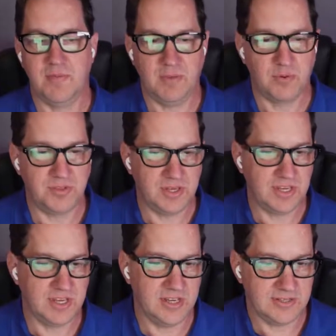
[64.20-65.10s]
member of
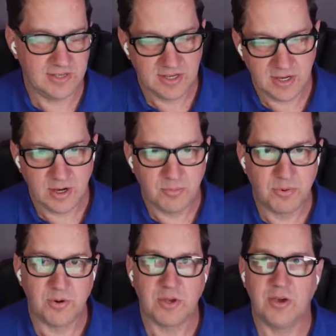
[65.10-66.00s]
the
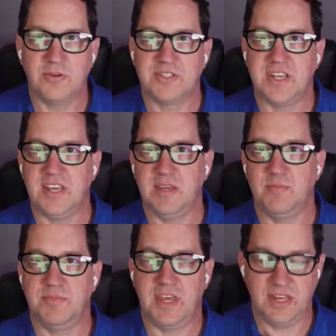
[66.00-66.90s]
Pro Coder
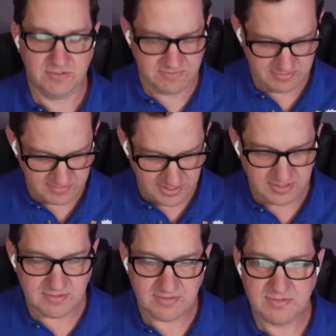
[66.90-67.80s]
team, then
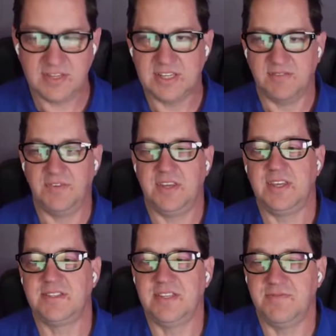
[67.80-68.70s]
you get
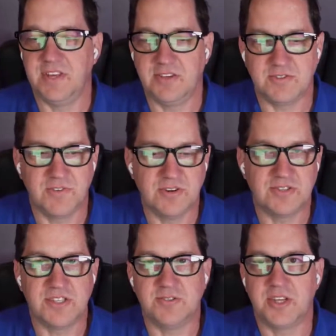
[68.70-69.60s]
to see the videos
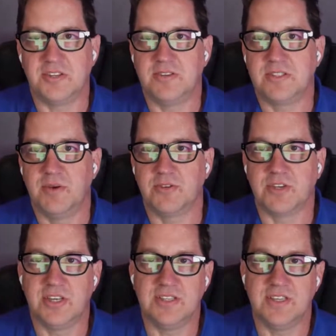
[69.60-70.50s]
first, and there's some other
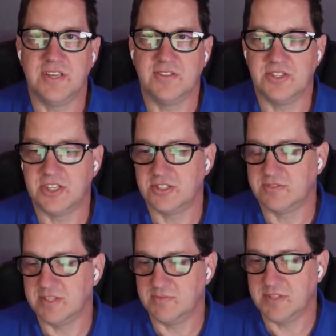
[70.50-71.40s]
goodies in there that
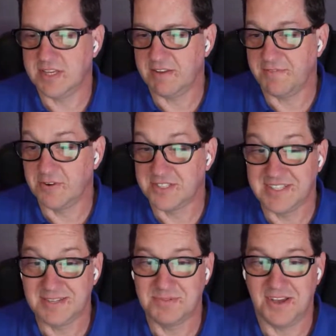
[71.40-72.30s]
you get first
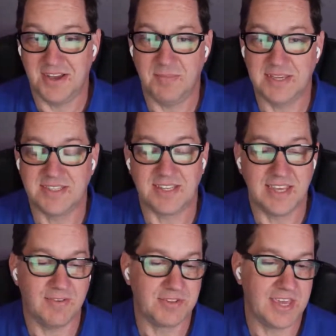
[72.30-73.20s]
dibs on.
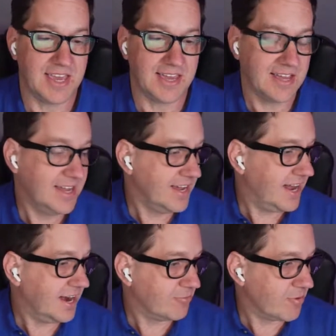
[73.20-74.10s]
Basically, everything
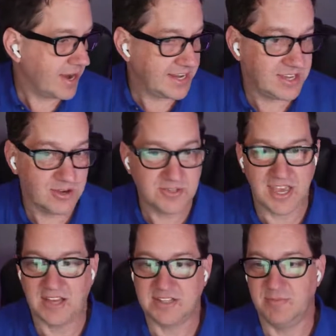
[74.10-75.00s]
I write goes
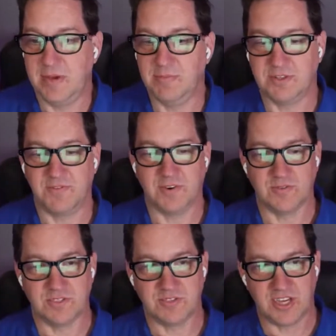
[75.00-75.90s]
out to the members
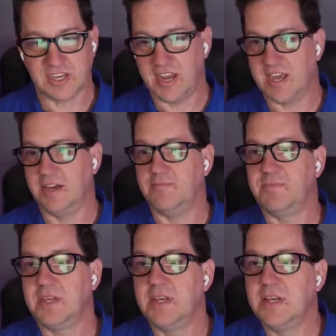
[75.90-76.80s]
first, so check it out.
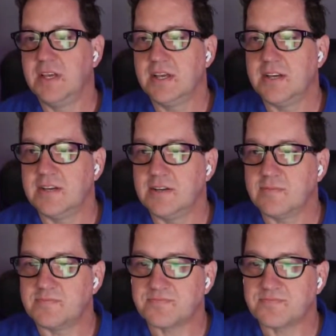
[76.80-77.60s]
Uh,